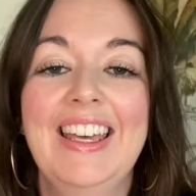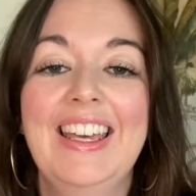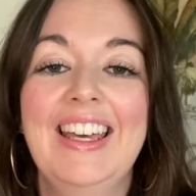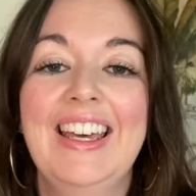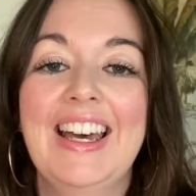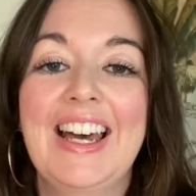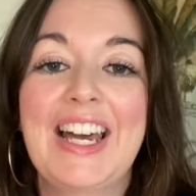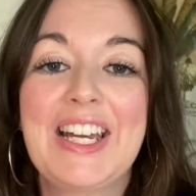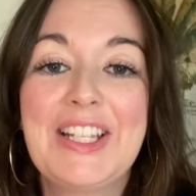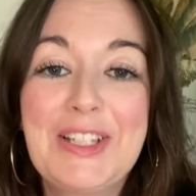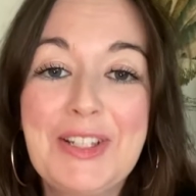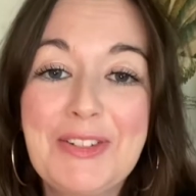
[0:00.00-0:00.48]

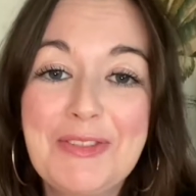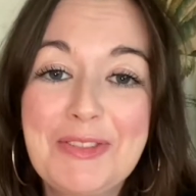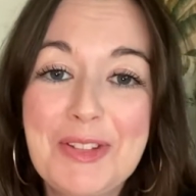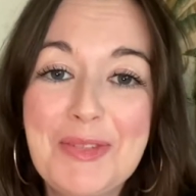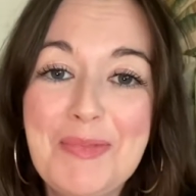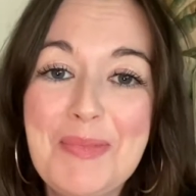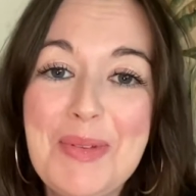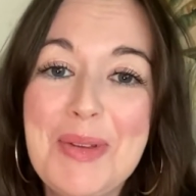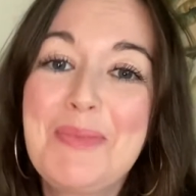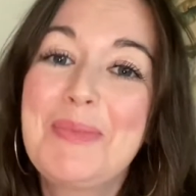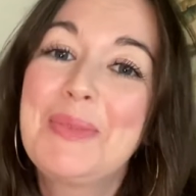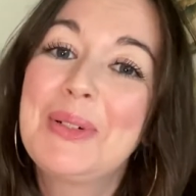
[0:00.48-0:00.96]
Hi lovely
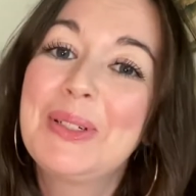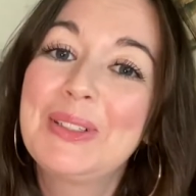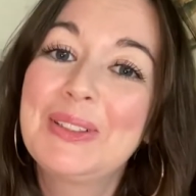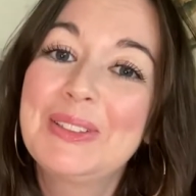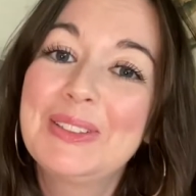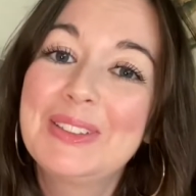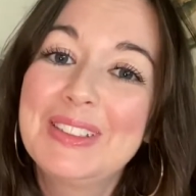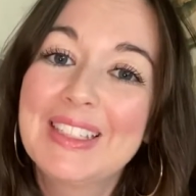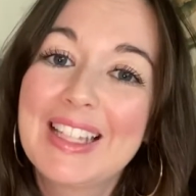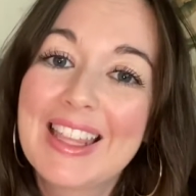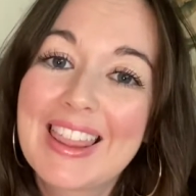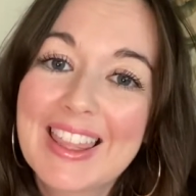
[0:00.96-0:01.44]

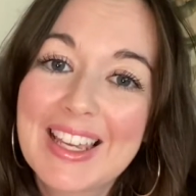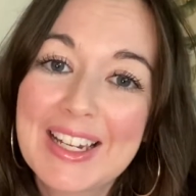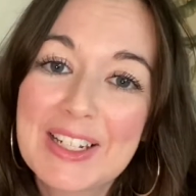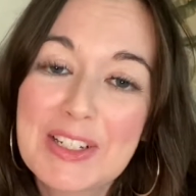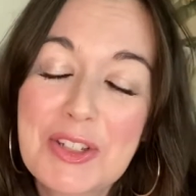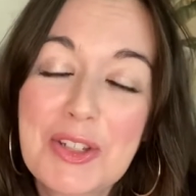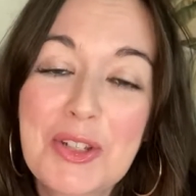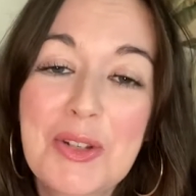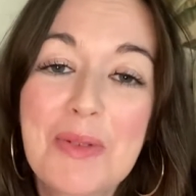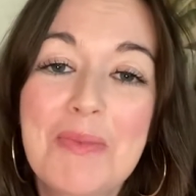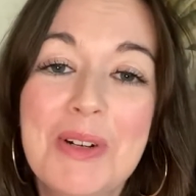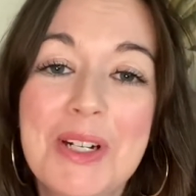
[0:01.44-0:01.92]
people, thanks
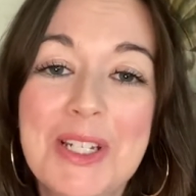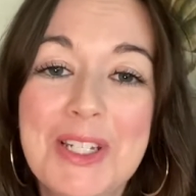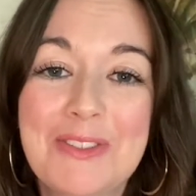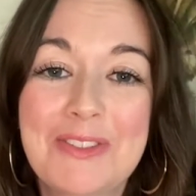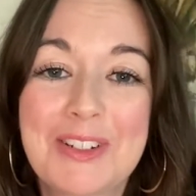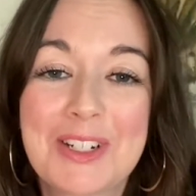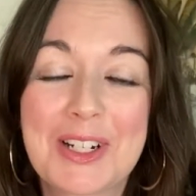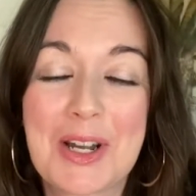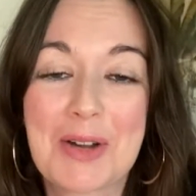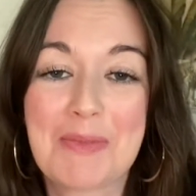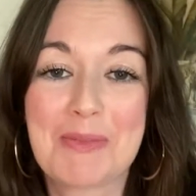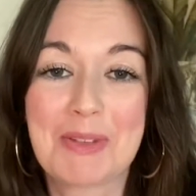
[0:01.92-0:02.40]
so much for
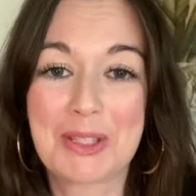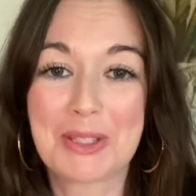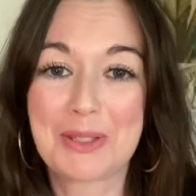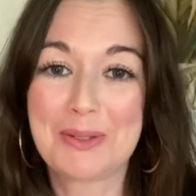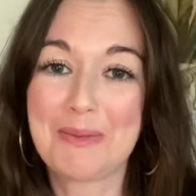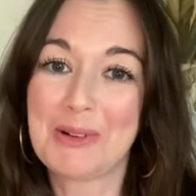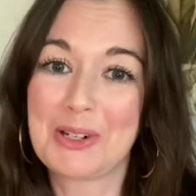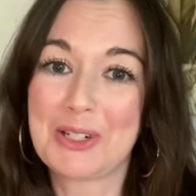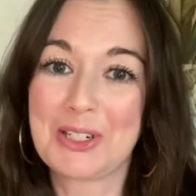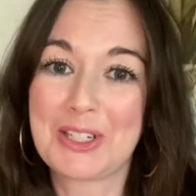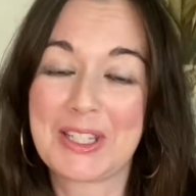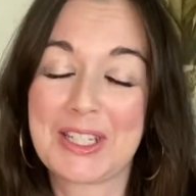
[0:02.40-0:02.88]
coming to
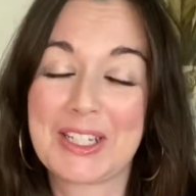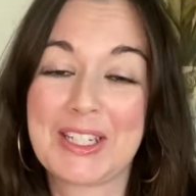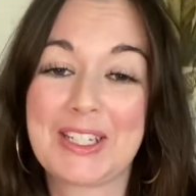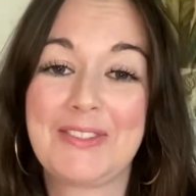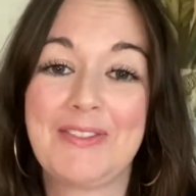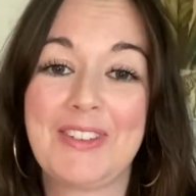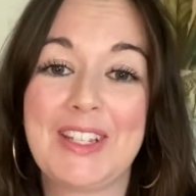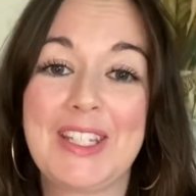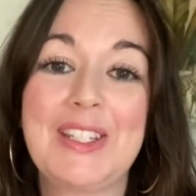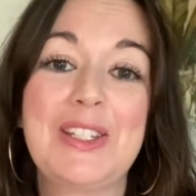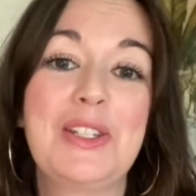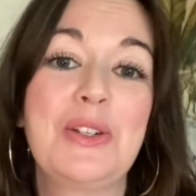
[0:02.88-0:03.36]
watch this
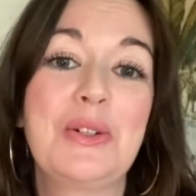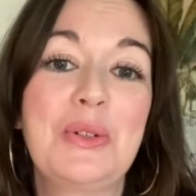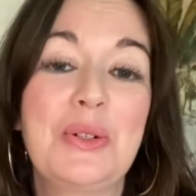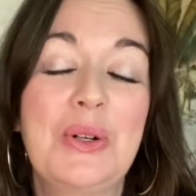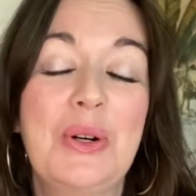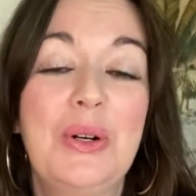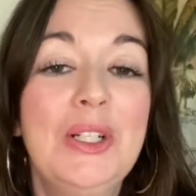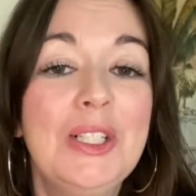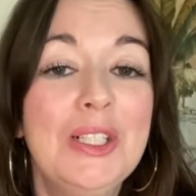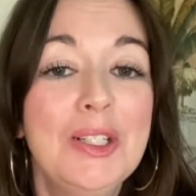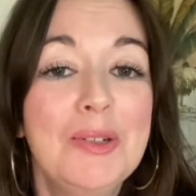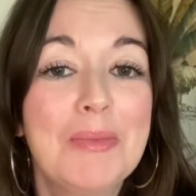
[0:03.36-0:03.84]
video
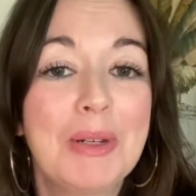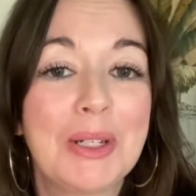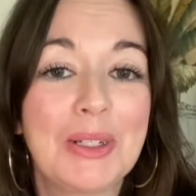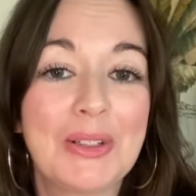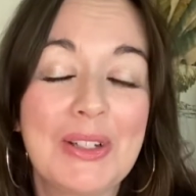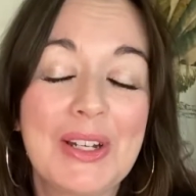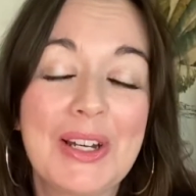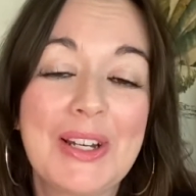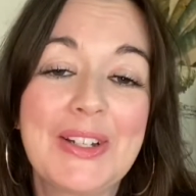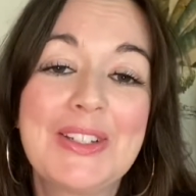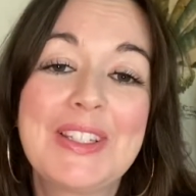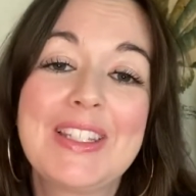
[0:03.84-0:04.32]
all about
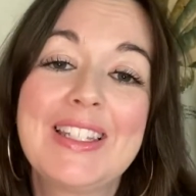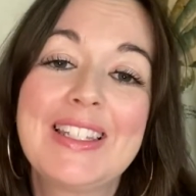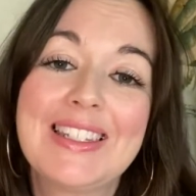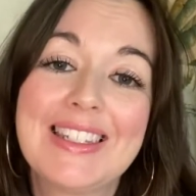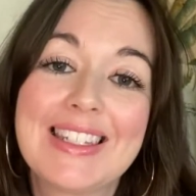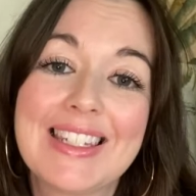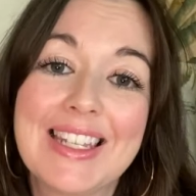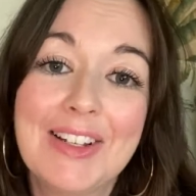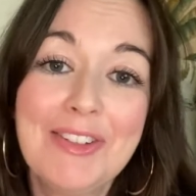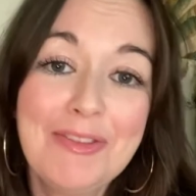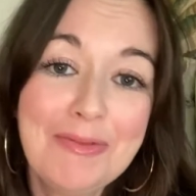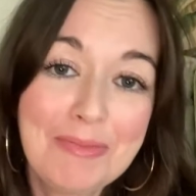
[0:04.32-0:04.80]
how to
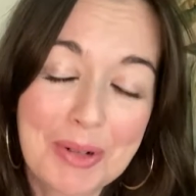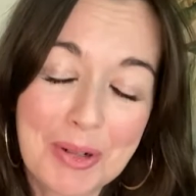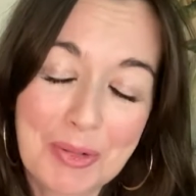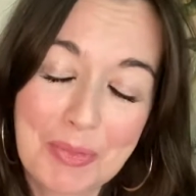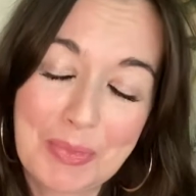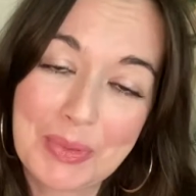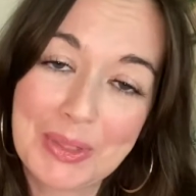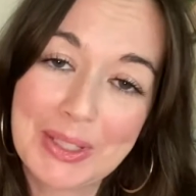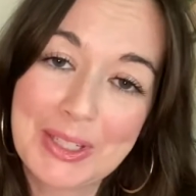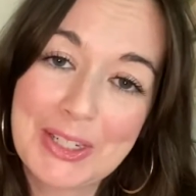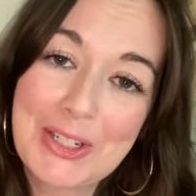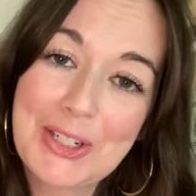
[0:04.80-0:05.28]

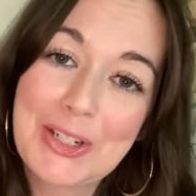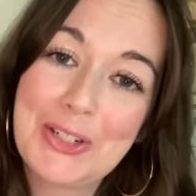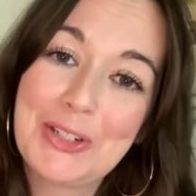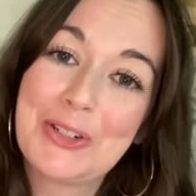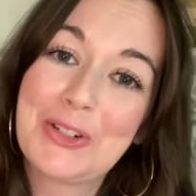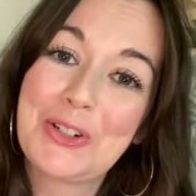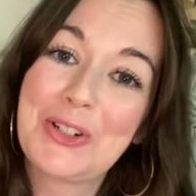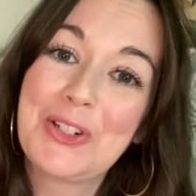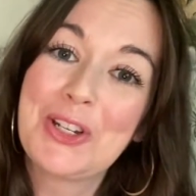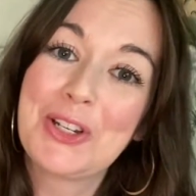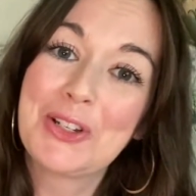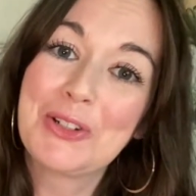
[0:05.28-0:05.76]
self-publish your
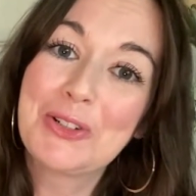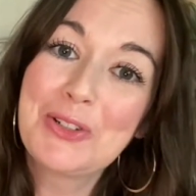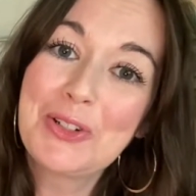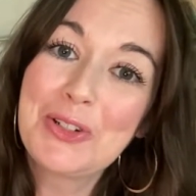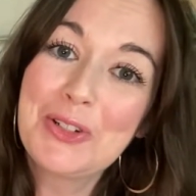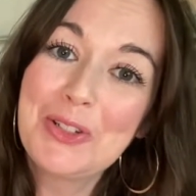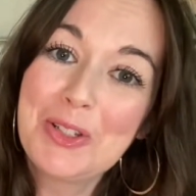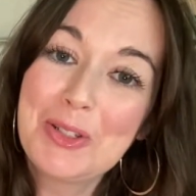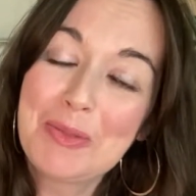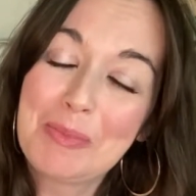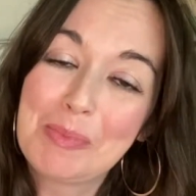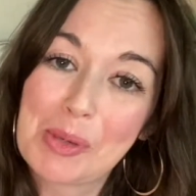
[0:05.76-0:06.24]

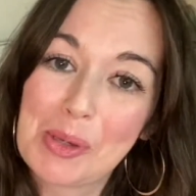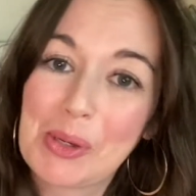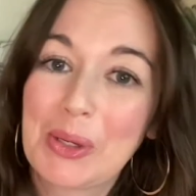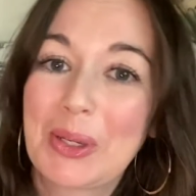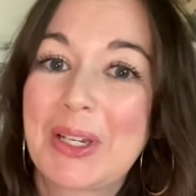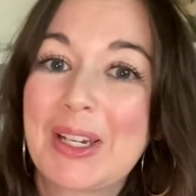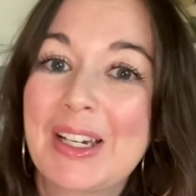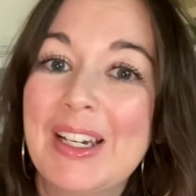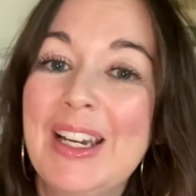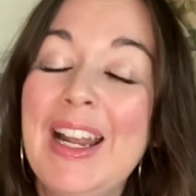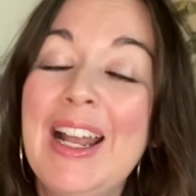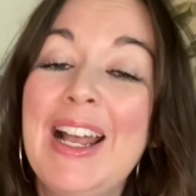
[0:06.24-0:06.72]
children's
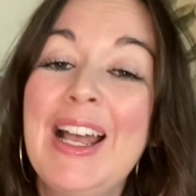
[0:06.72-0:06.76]
book.